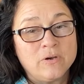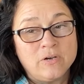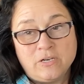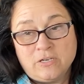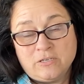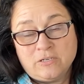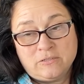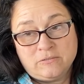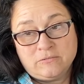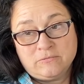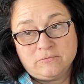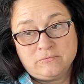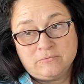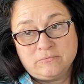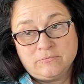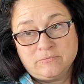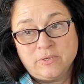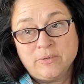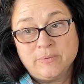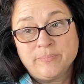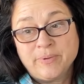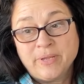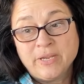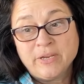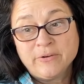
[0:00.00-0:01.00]
uh,
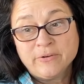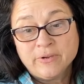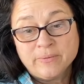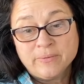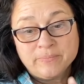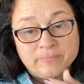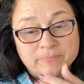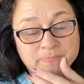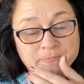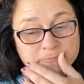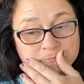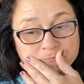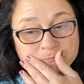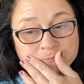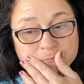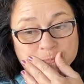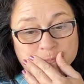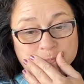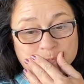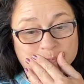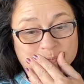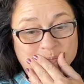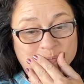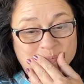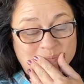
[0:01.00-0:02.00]
went bankrupt
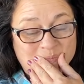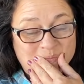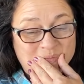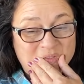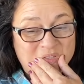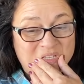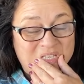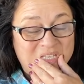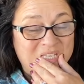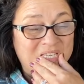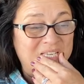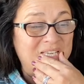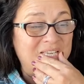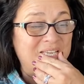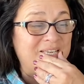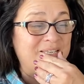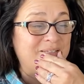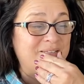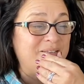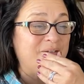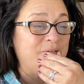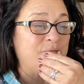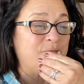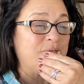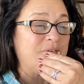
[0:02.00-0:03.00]

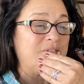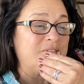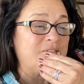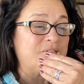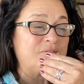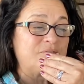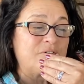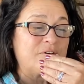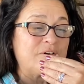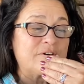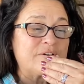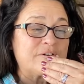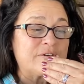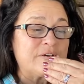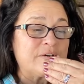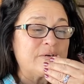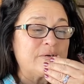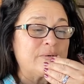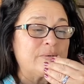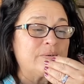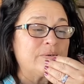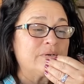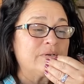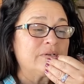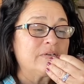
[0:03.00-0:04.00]
and then Wells
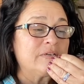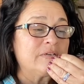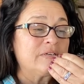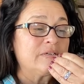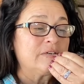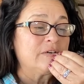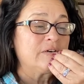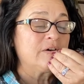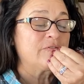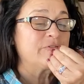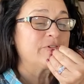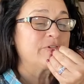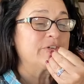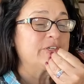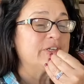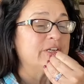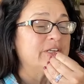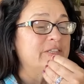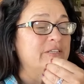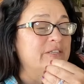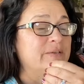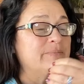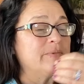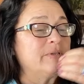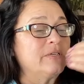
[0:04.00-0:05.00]
Fargo
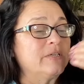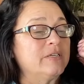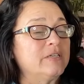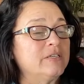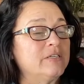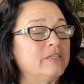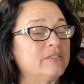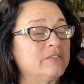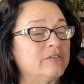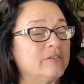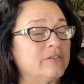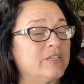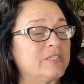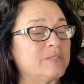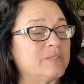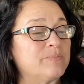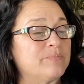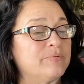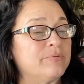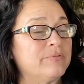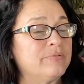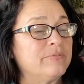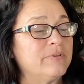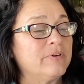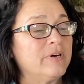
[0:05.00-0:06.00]
overtook them. So that's
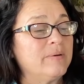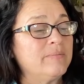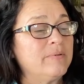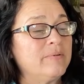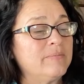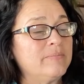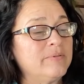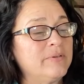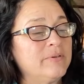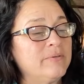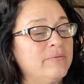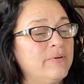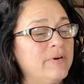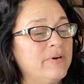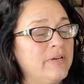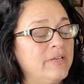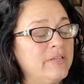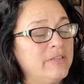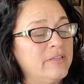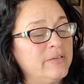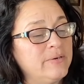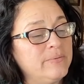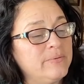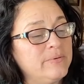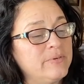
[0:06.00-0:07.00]
probably
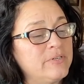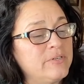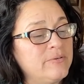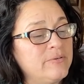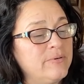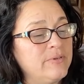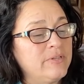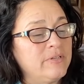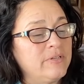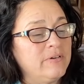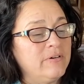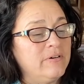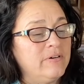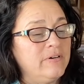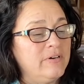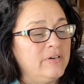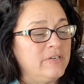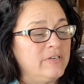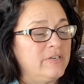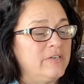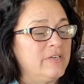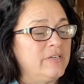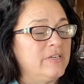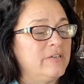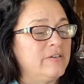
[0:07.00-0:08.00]
why they were doing the
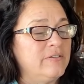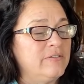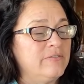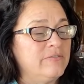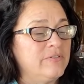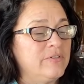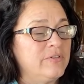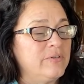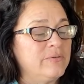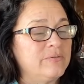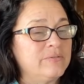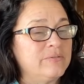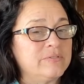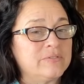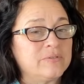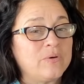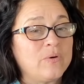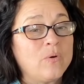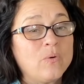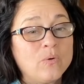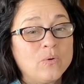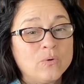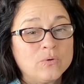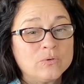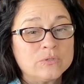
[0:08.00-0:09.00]
auditing of those
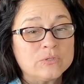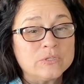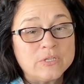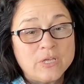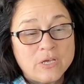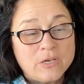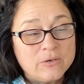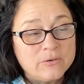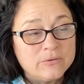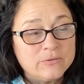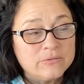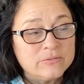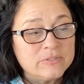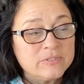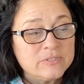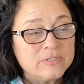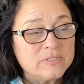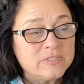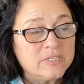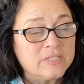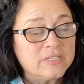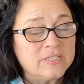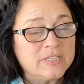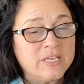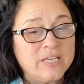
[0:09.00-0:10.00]
old
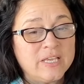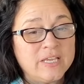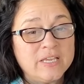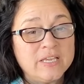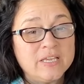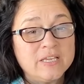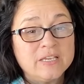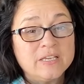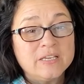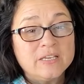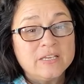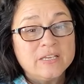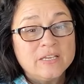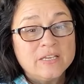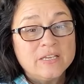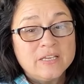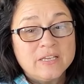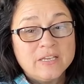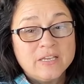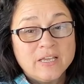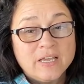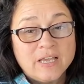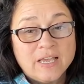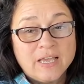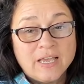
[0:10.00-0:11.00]
loans that they
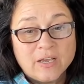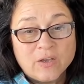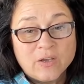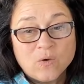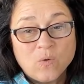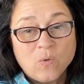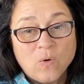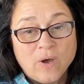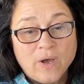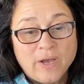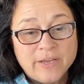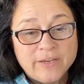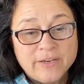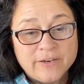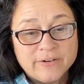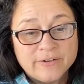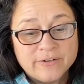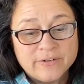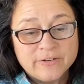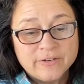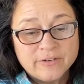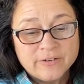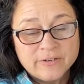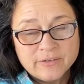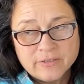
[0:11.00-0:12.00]

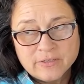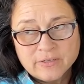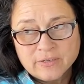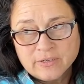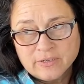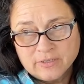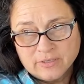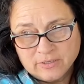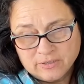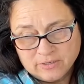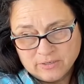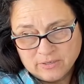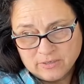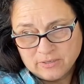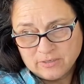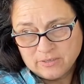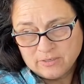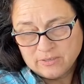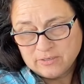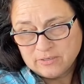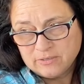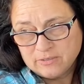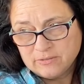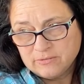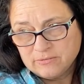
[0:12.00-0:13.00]
acquired.
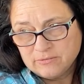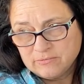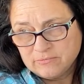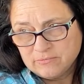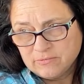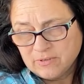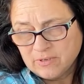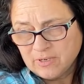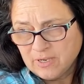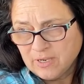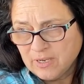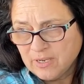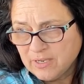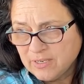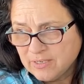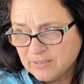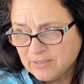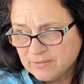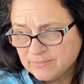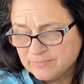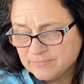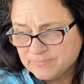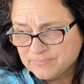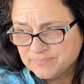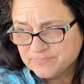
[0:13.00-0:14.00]
Uh,
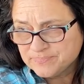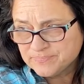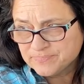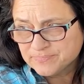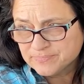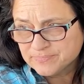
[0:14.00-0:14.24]
um,